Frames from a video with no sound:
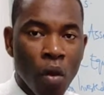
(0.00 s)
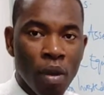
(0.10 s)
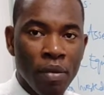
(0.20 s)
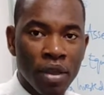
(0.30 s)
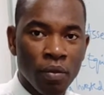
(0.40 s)

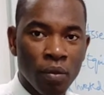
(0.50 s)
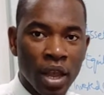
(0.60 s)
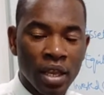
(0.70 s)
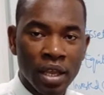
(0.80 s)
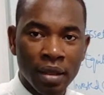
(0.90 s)
or maybe
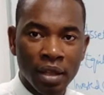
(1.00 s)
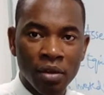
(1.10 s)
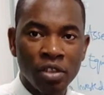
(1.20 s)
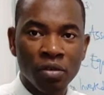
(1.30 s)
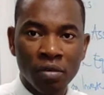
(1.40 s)
when
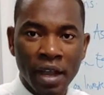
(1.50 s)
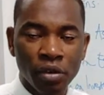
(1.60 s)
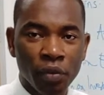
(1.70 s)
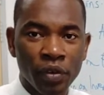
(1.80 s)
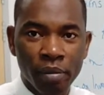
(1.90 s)
they need to
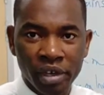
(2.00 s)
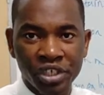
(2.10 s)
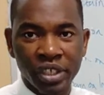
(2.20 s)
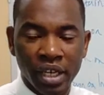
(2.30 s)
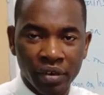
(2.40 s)
write off a
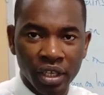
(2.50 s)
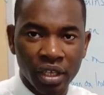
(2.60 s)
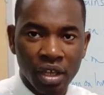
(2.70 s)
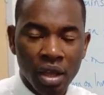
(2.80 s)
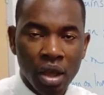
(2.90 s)
machinery.